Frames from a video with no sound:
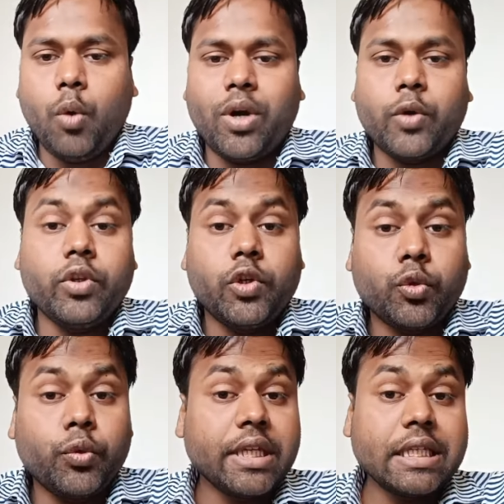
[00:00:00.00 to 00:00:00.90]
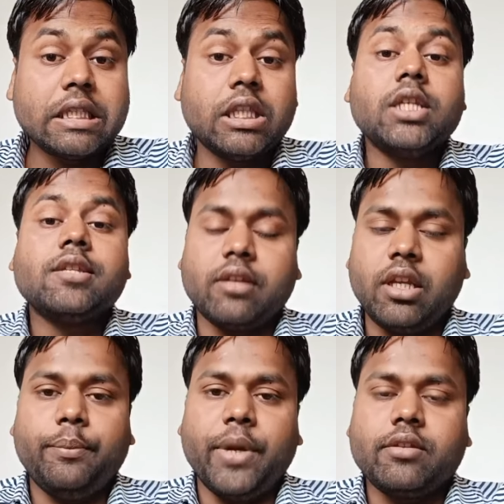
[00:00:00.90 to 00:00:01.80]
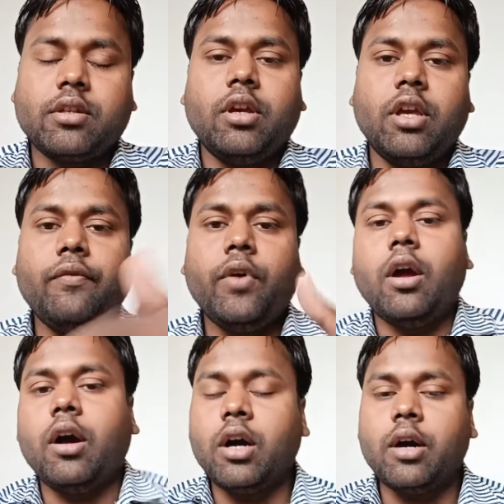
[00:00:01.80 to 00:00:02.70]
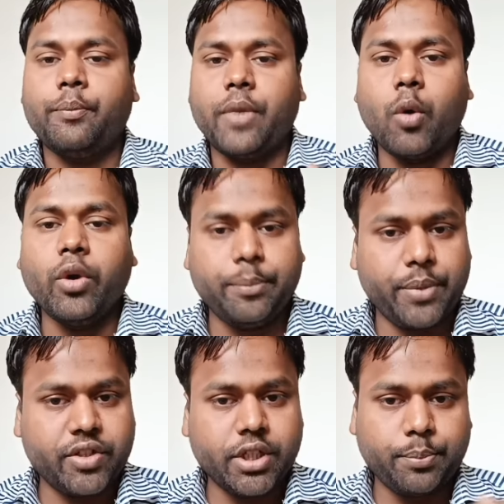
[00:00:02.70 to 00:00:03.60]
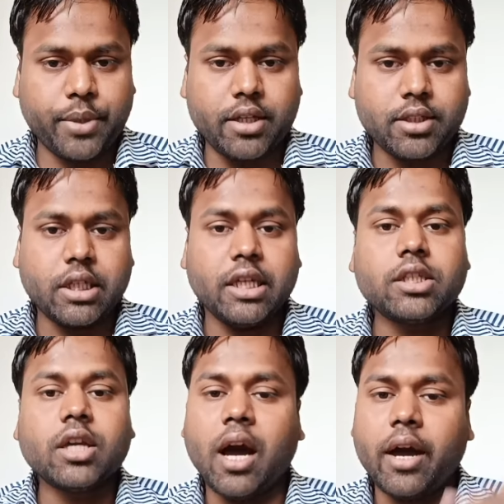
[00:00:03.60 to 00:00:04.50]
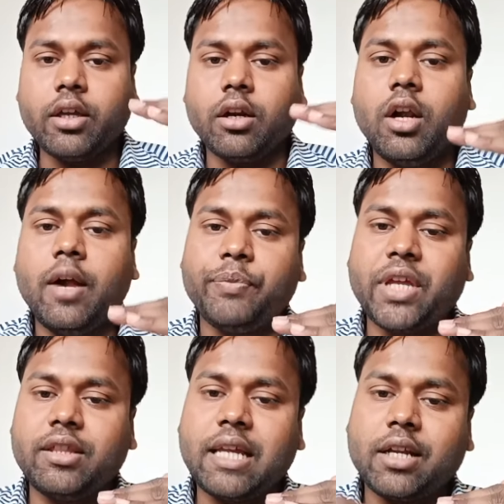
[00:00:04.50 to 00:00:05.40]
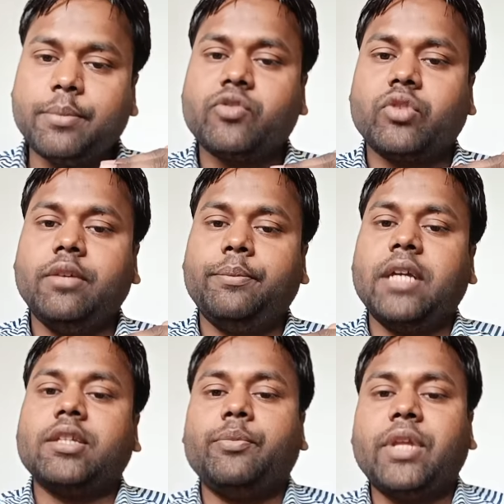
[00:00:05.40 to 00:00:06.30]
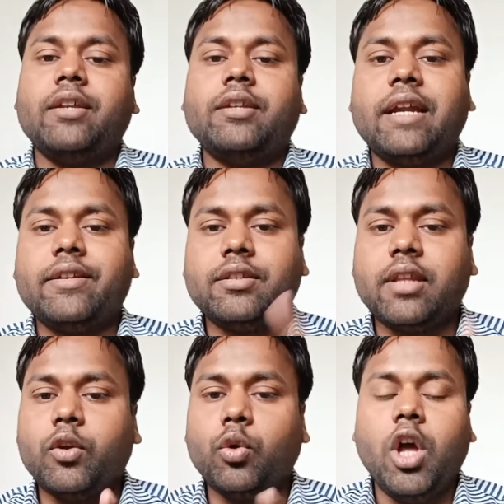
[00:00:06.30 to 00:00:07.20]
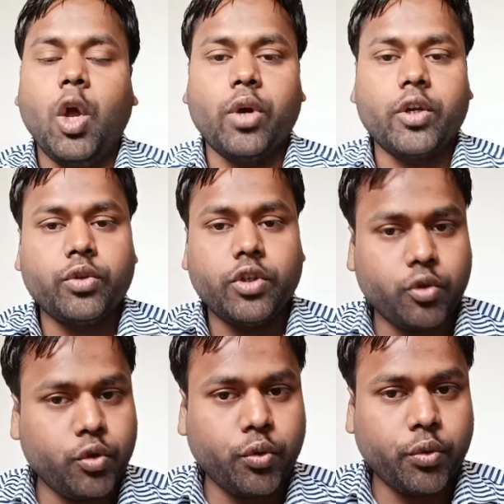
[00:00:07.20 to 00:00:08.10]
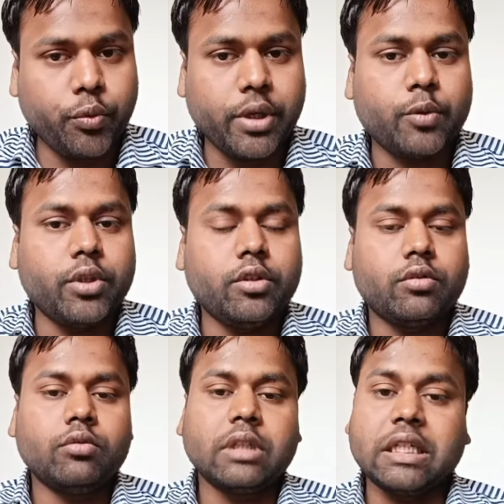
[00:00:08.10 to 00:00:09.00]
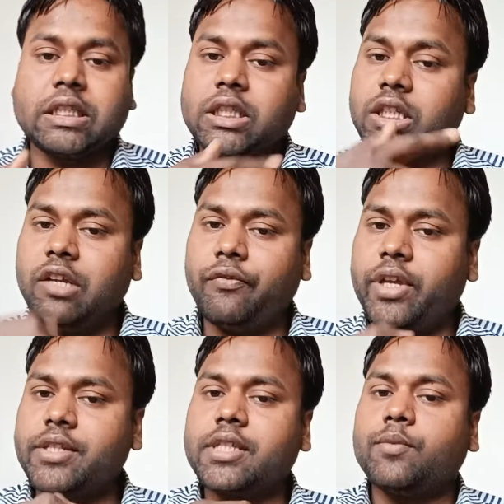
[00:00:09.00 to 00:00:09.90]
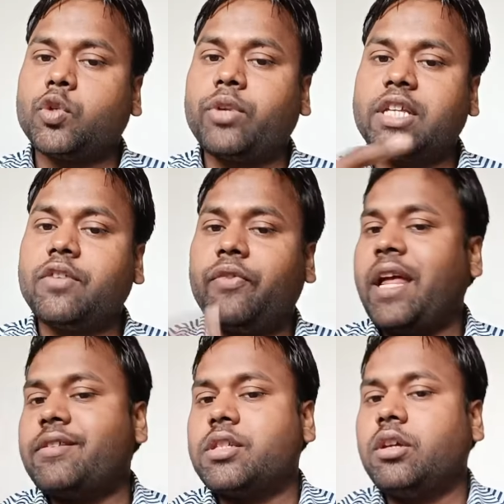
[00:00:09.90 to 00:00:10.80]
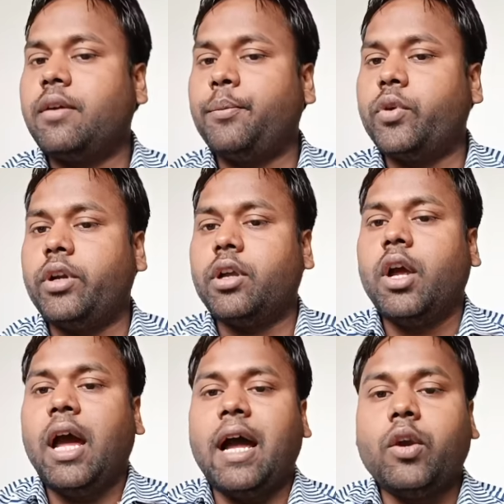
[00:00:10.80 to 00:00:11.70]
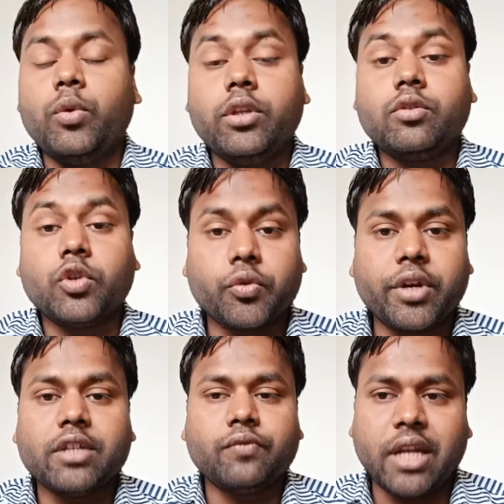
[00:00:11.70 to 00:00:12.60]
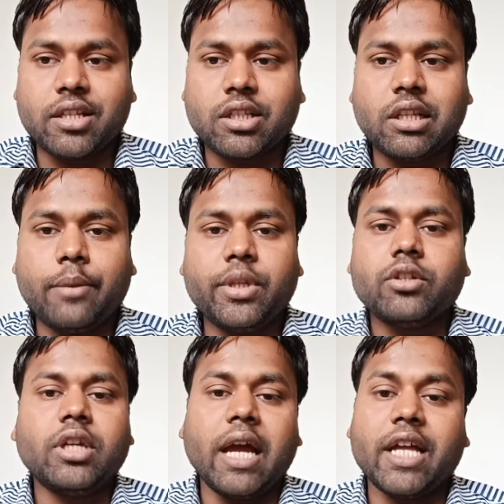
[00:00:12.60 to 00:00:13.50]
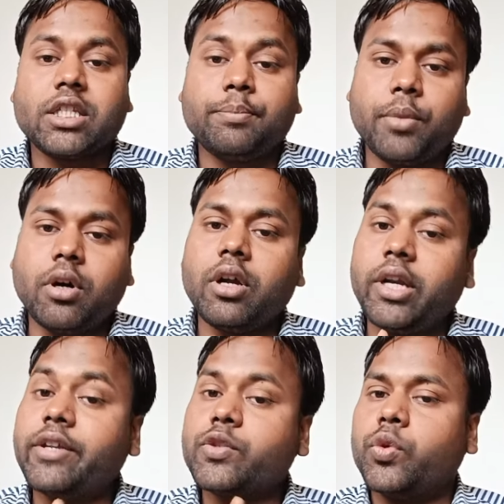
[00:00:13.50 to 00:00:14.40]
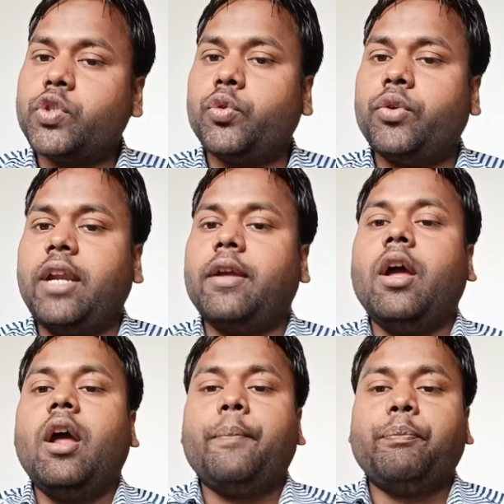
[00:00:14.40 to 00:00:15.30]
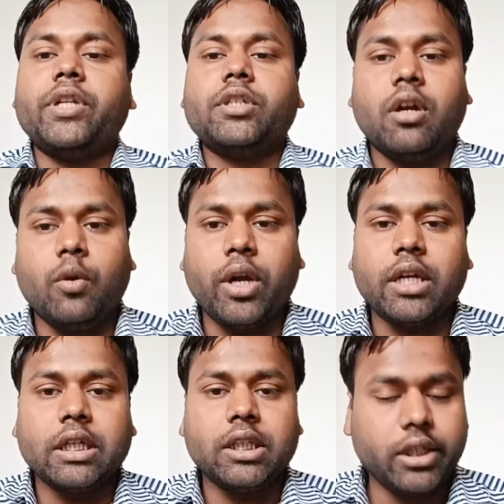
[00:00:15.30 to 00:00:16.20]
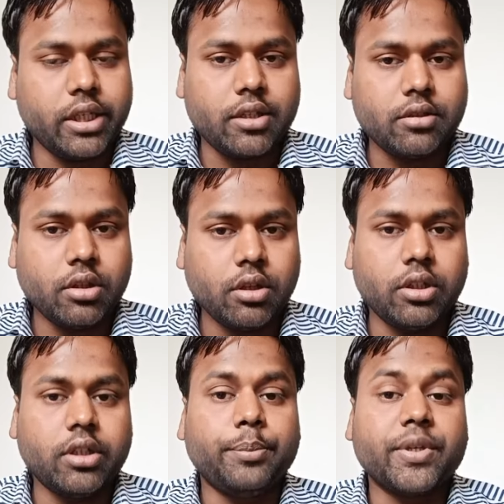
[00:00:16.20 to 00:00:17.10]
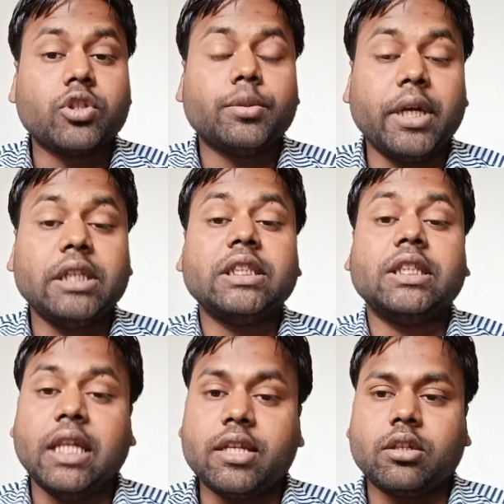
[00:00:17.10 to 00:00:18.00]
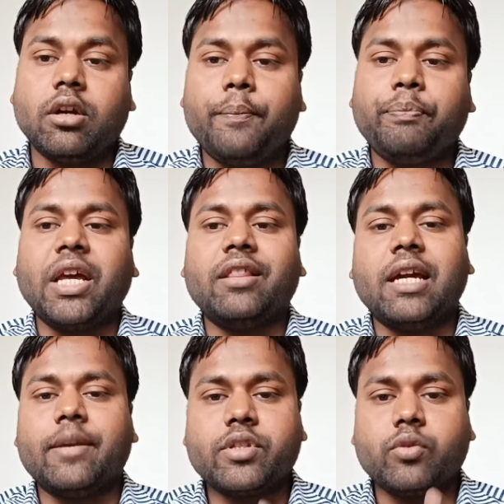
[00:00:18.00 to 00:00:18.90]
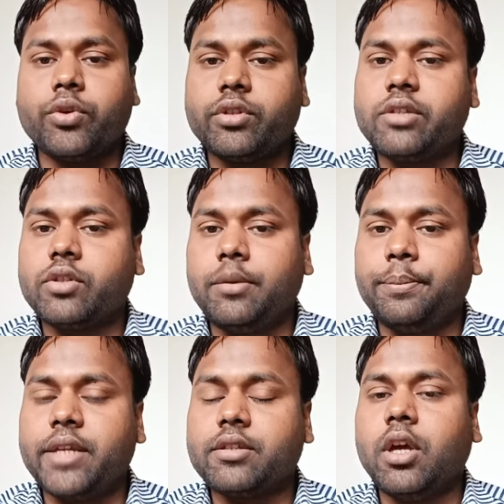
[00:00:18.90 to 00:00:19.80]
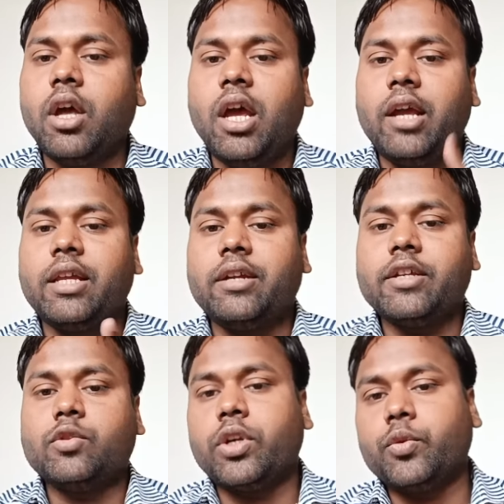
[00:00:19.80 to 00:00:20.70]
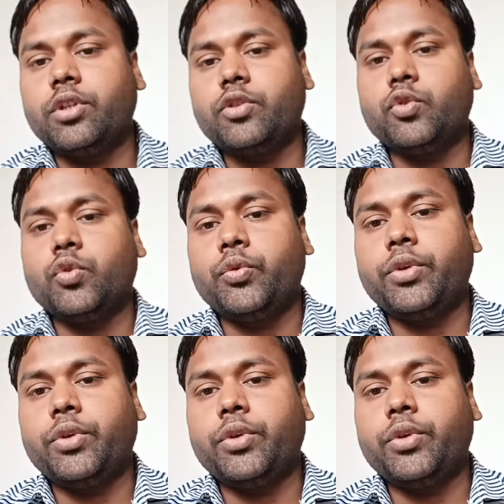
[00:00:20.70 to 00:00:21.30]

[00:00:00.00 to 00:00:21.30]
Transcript: What we need to look is the selling price. If our repurchase price is higher than that of the selling price, then in that scenario, what we need to consider the differences between is the financing component, and we need to recognize financial liability as per IND AS 109. But what in the case the repurchase price is lesser than that was original selling price, in that case what we need to do